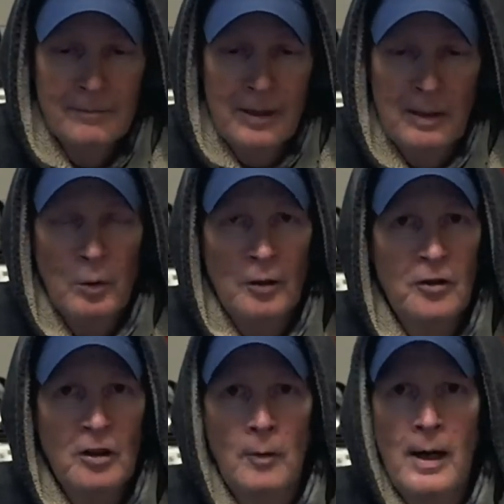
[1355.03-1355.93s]
He wants
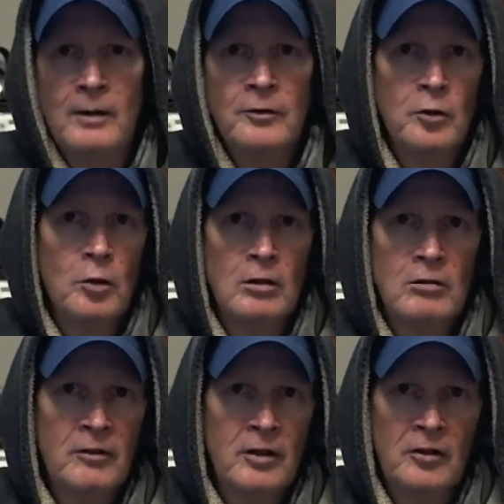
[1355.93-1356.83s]
to go out and do our
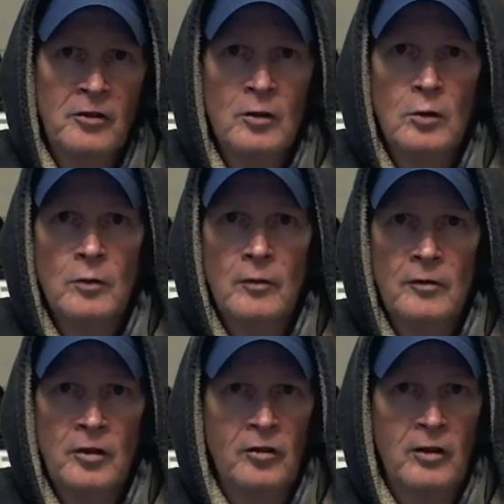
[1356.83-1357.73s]
traditional
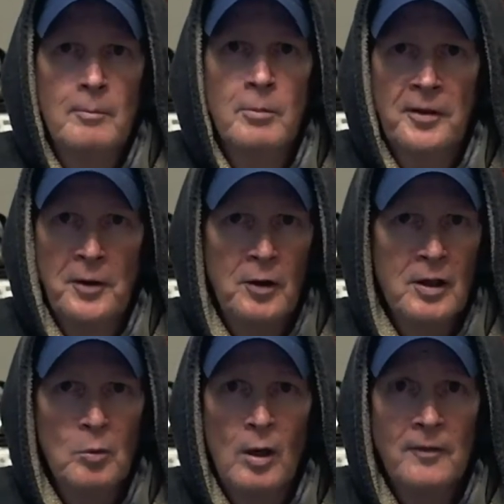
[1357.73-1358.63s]
December
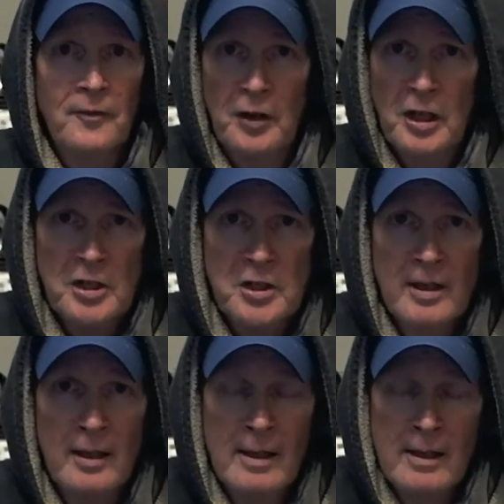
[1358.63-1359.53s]
31 fish.